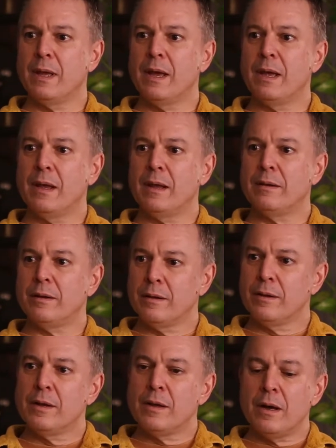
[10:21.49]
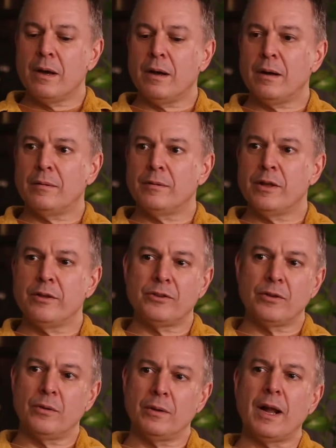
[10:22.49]
And
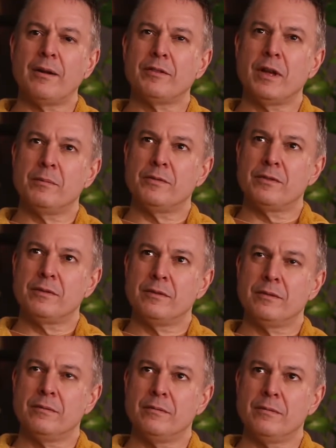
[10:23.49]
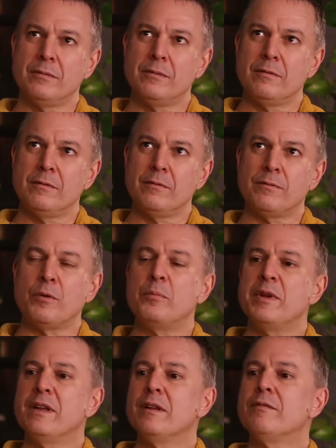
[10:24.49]
so a lot of times for
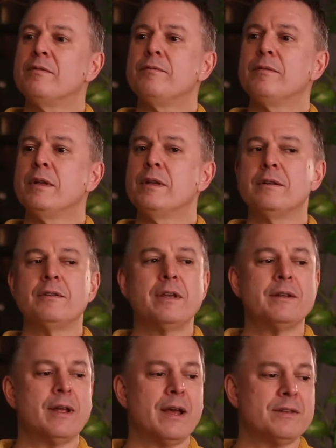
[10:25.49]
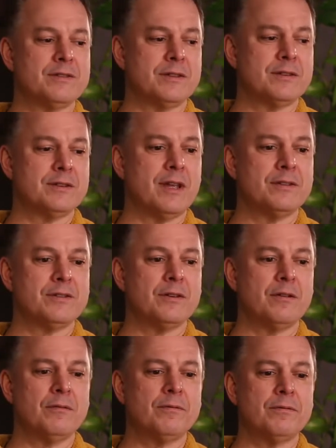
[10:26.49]
me, it has the sense
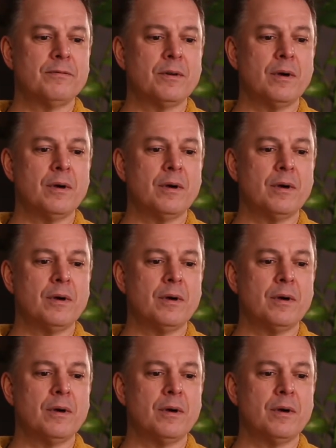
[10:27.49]
of